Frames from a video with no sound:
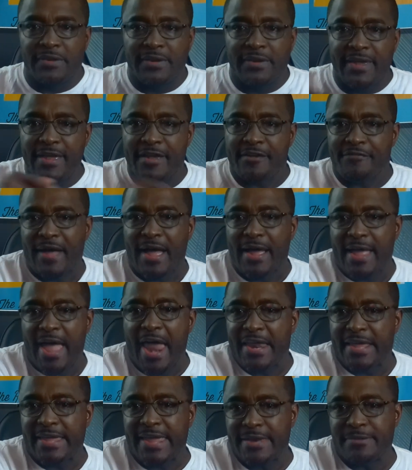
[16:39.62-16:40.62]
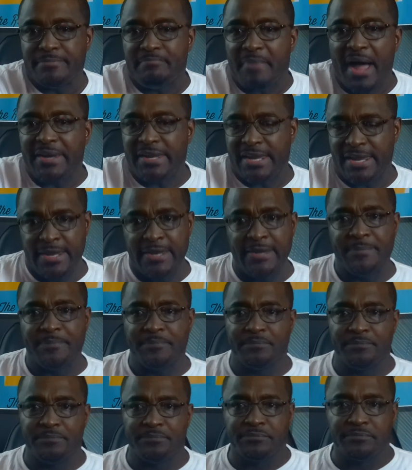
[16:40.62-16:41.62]
if I gotta get money
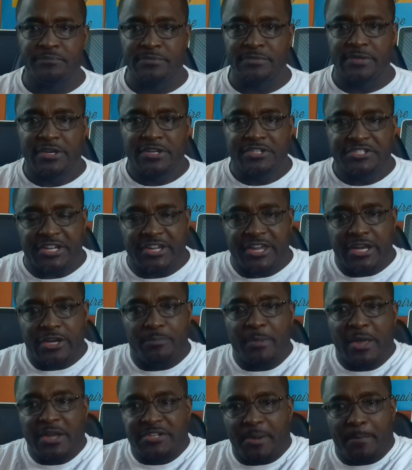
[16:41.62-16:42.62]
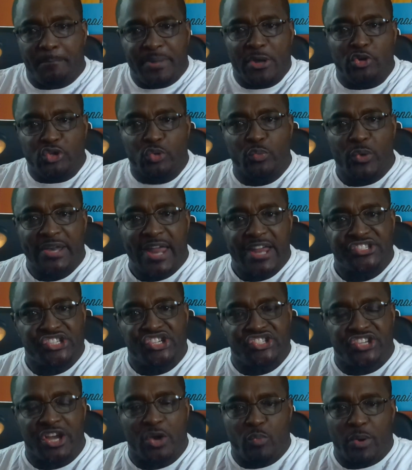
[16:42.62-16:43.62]
to build a
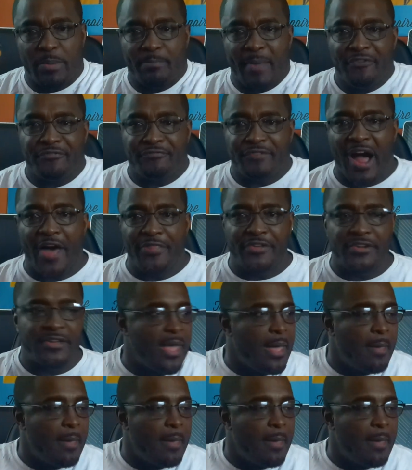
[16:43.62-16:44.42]
relationship with my father,